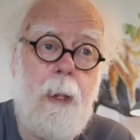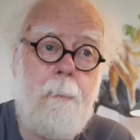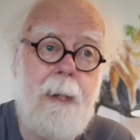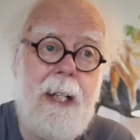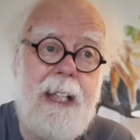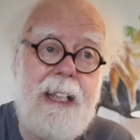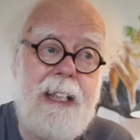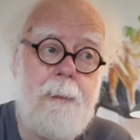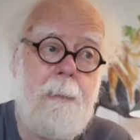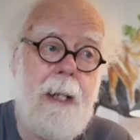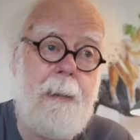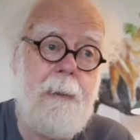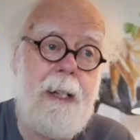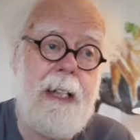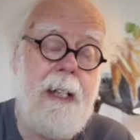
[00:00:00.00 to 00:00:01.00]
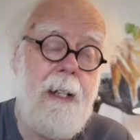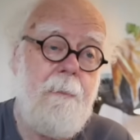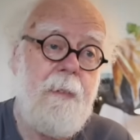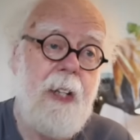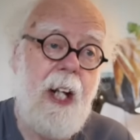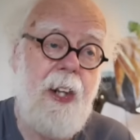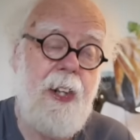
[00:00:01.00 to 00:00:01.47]
a base maybe
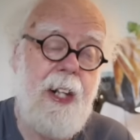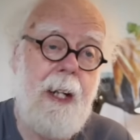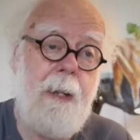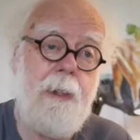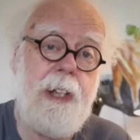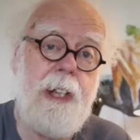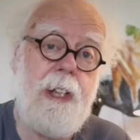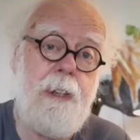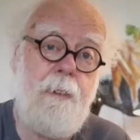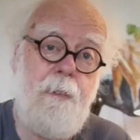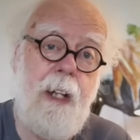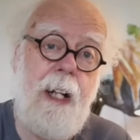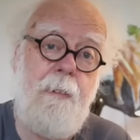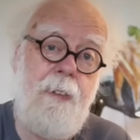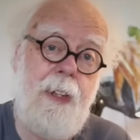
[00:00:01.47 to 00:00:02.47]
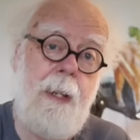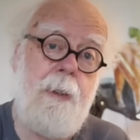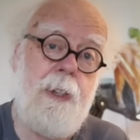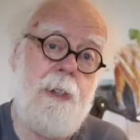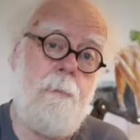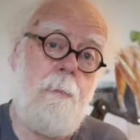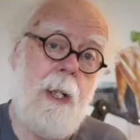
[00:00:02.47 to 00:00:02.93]
a thousand to five
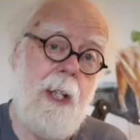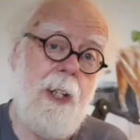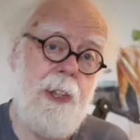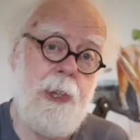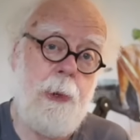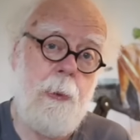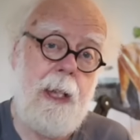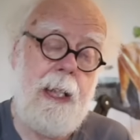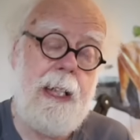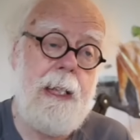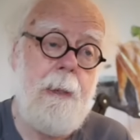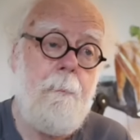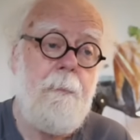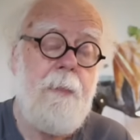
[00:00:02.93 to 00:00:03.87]
thousand miles away,